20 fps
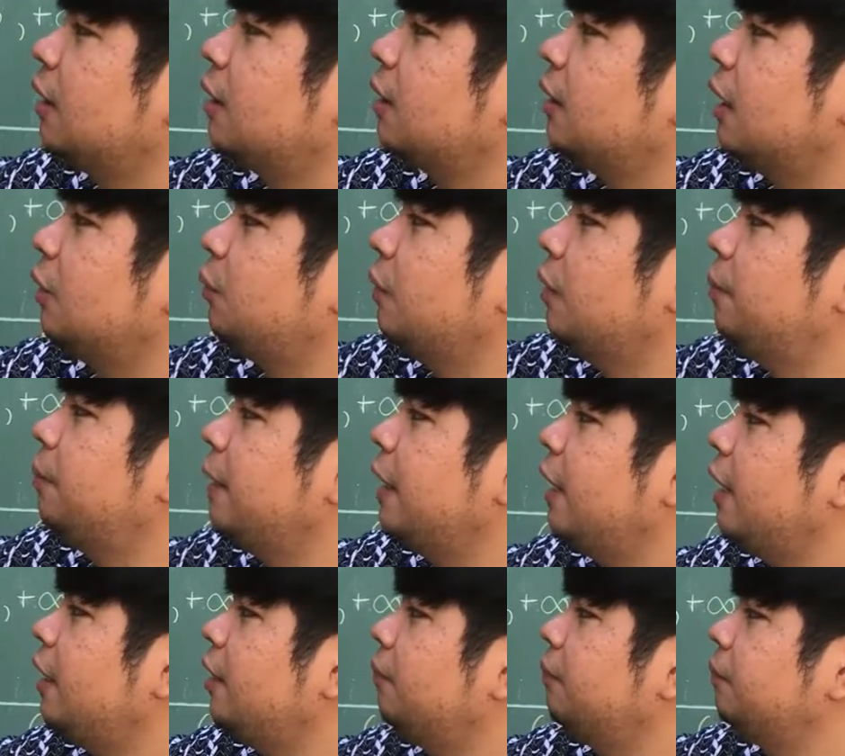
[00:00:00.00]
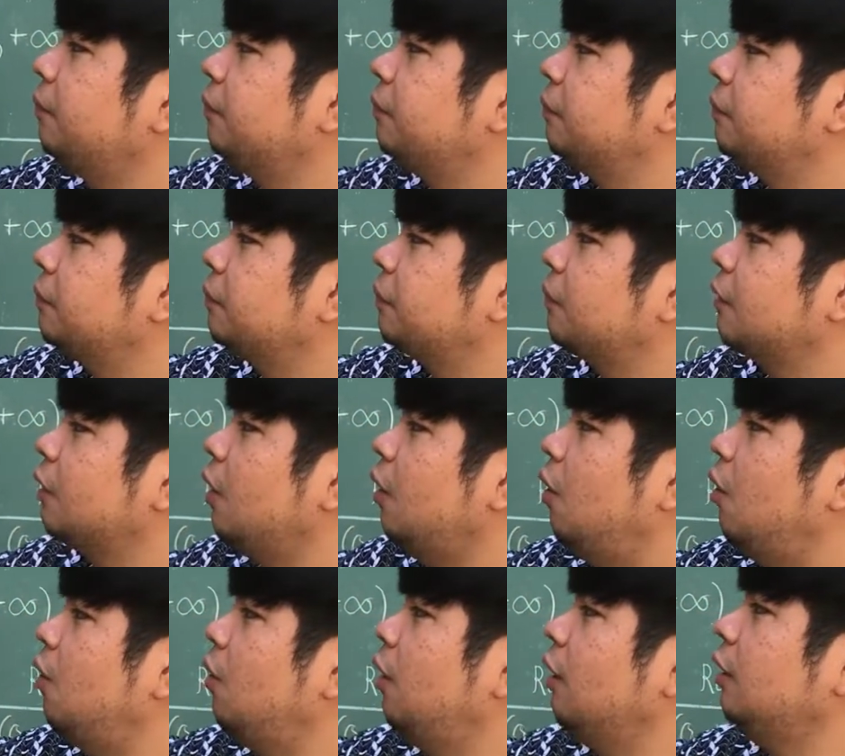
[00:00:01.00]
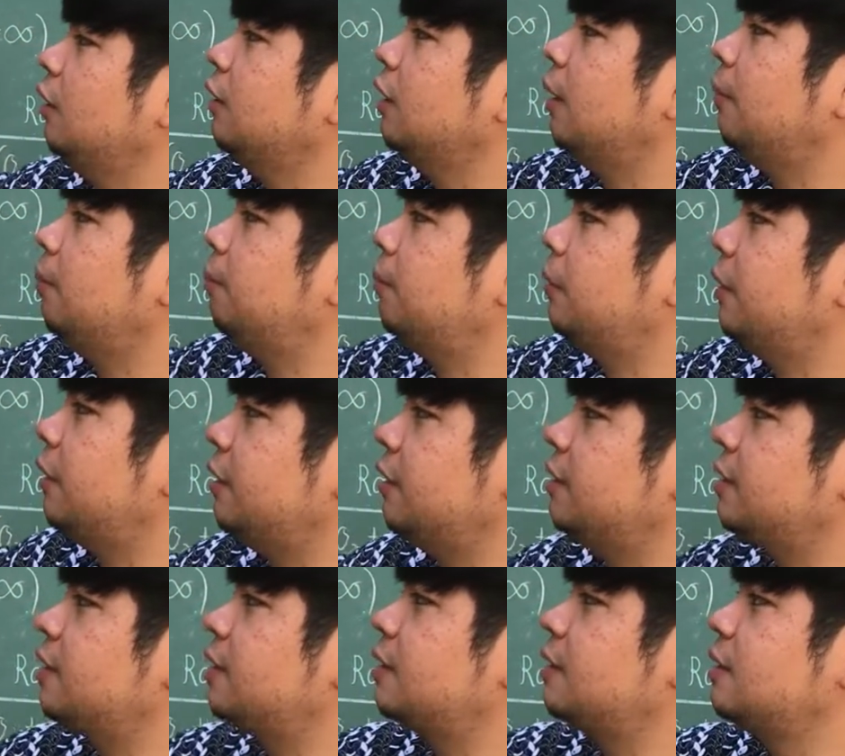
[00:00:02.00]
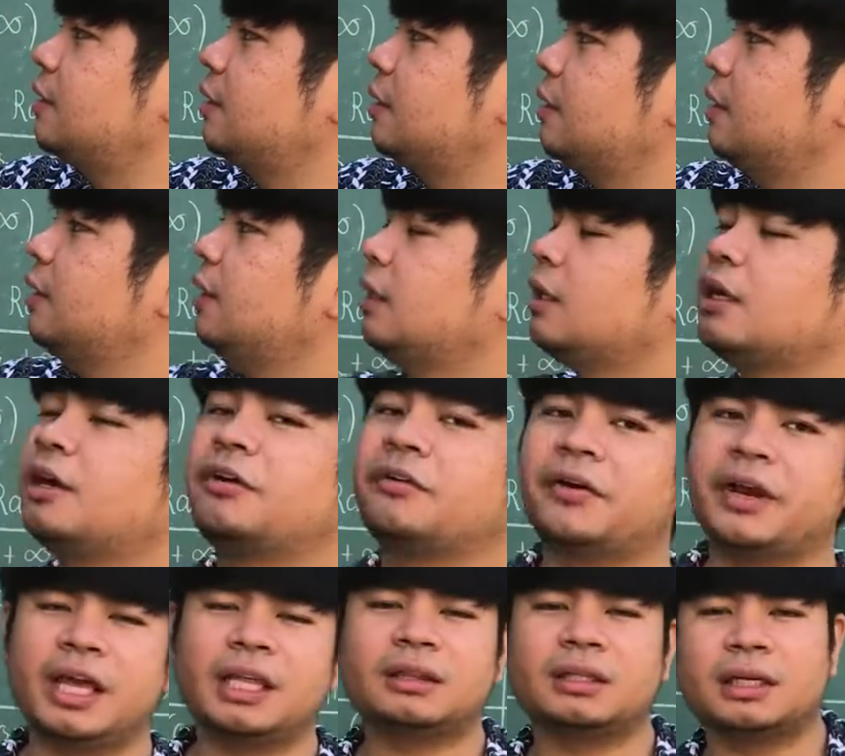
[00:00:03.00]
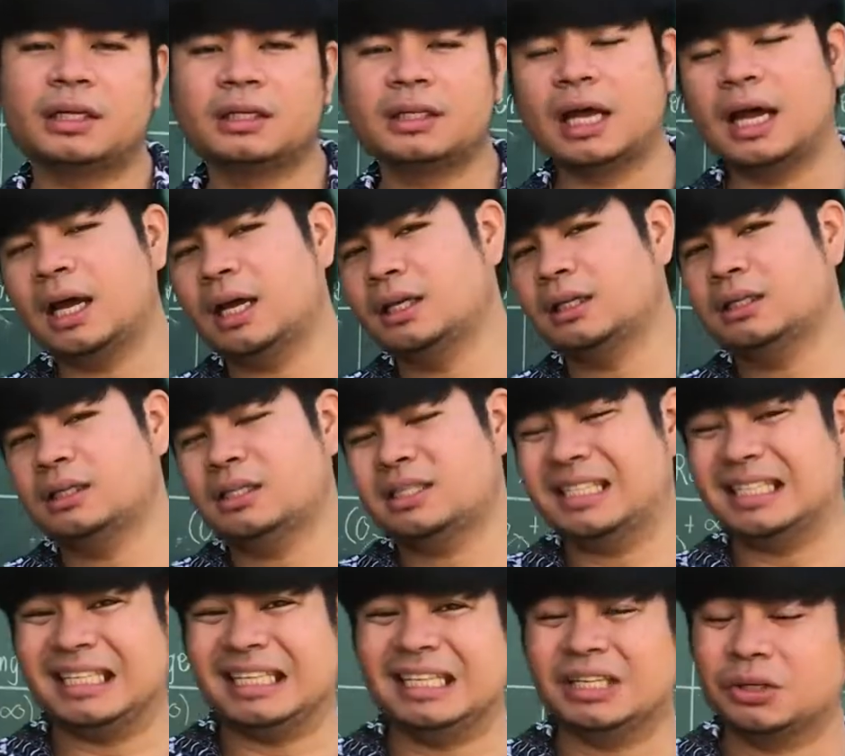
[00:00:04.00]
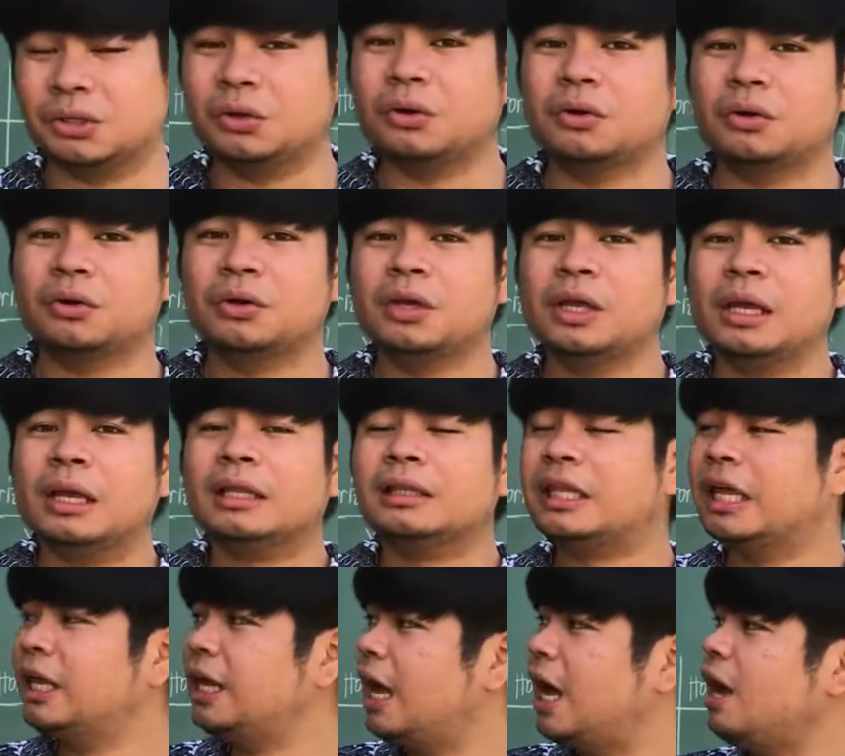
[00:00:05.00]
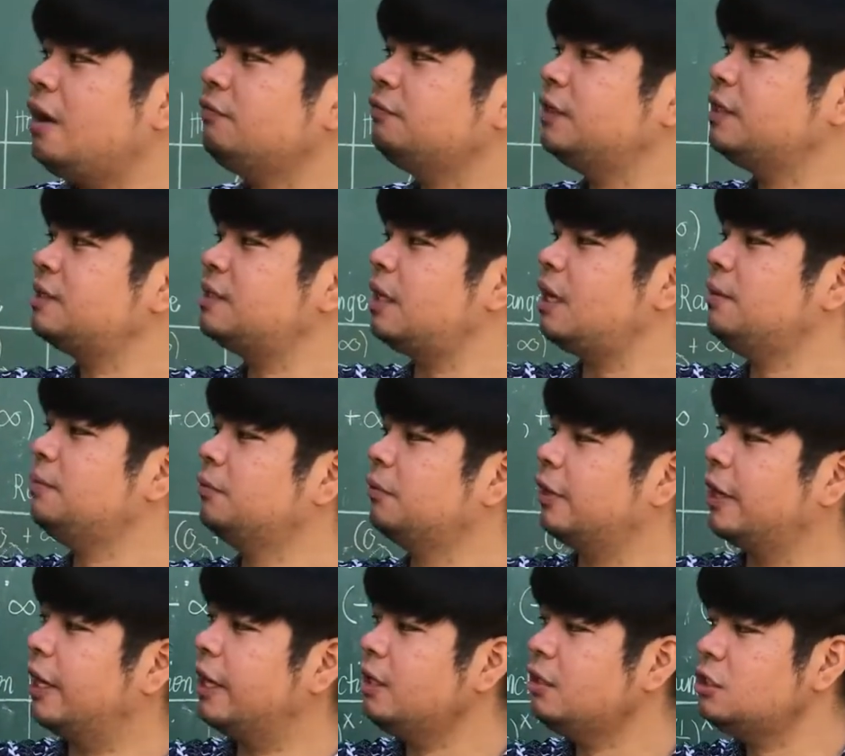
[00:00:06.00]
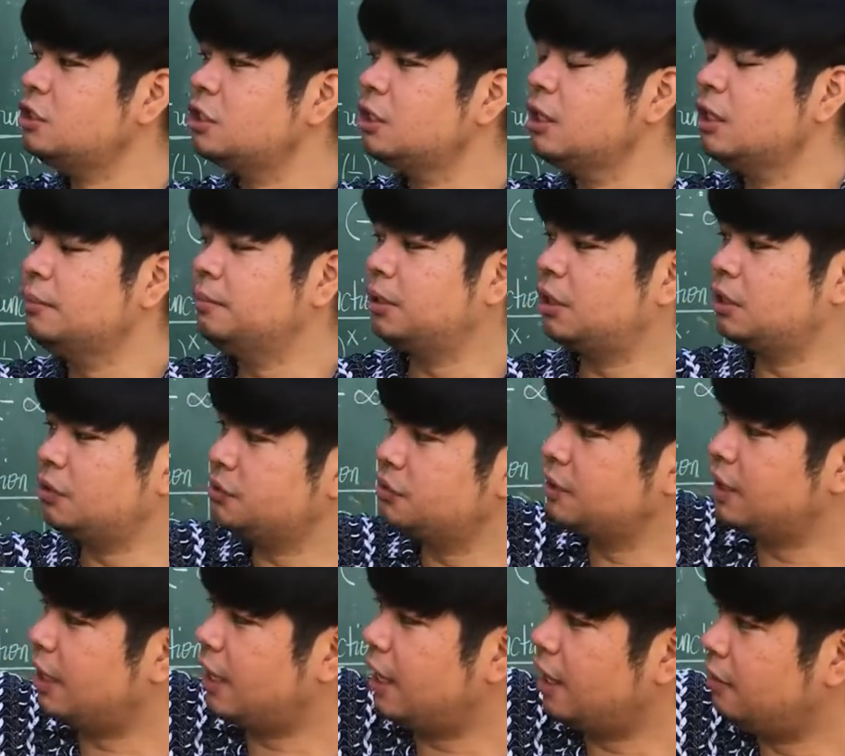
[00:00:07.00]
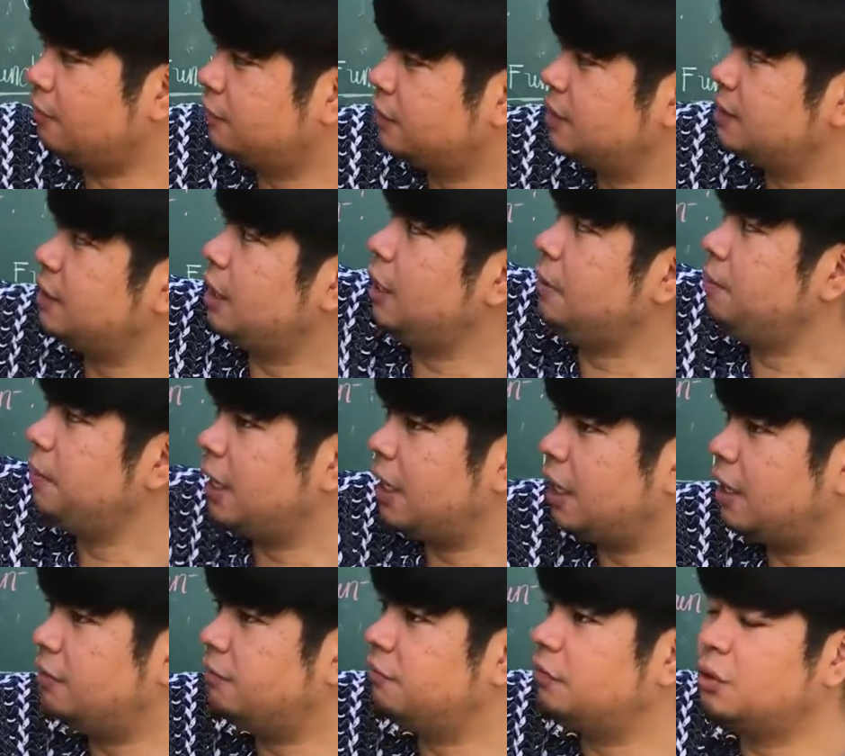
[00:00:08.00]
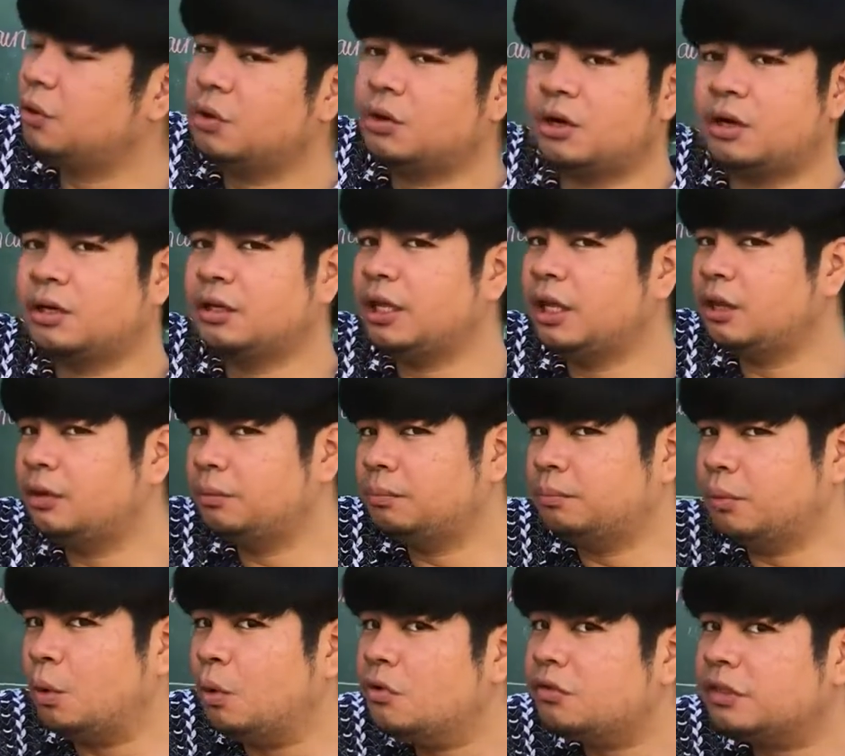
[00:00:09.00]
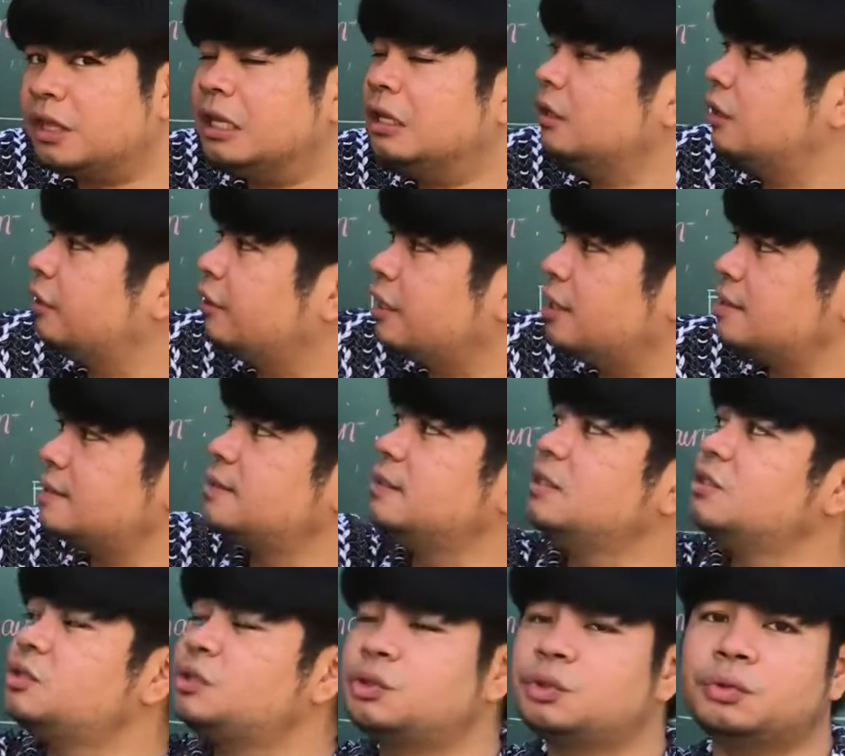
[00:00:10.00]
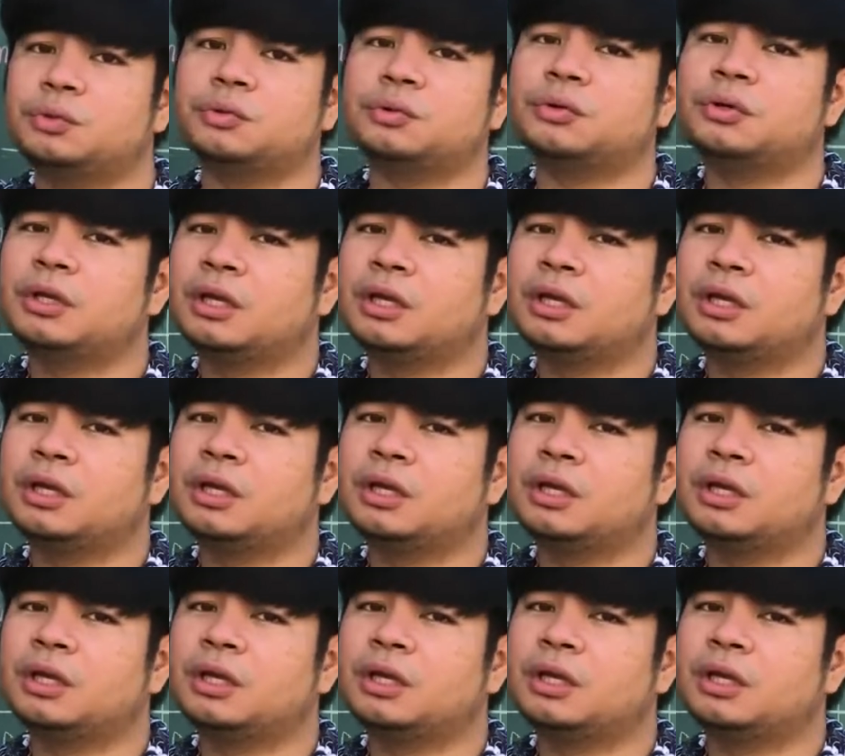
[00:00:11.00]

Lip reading: that will be all numbers greater than 0. They have the same range because they have the same behavior. They both increase, these two.